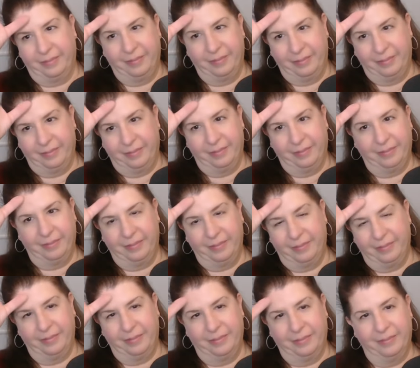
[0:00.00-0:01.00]

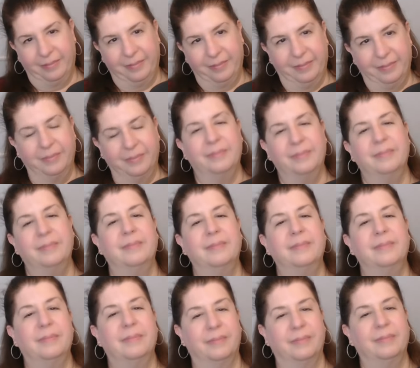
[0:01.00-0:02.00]

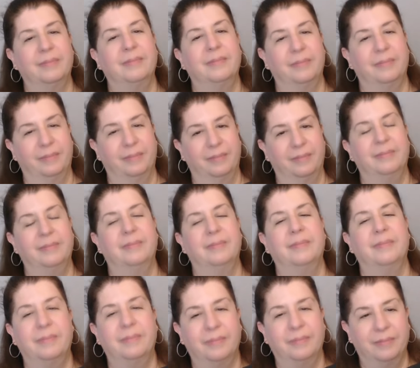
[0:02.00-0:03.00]

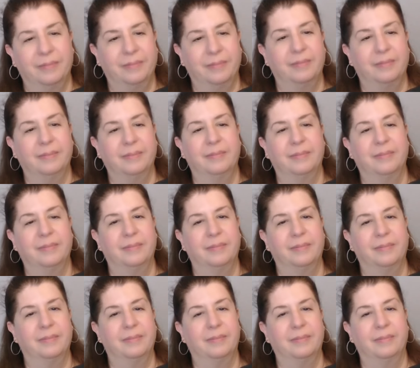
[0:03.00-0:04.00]

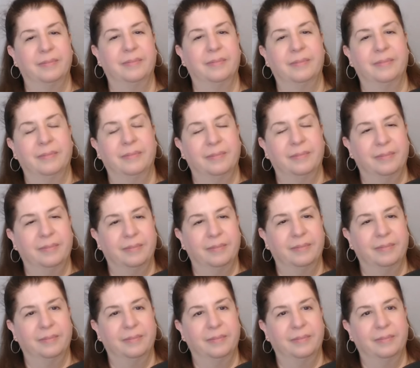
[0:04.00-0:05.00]

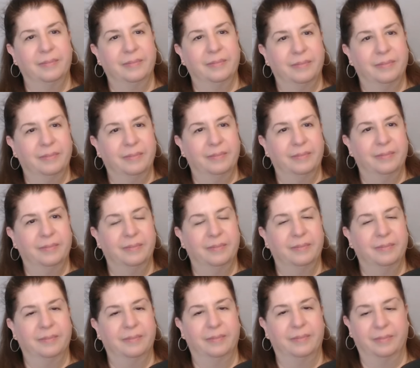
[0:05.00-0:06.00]

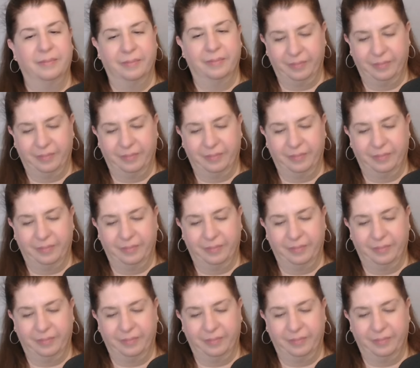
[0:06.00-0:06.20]
No words are spoken by the person on screen.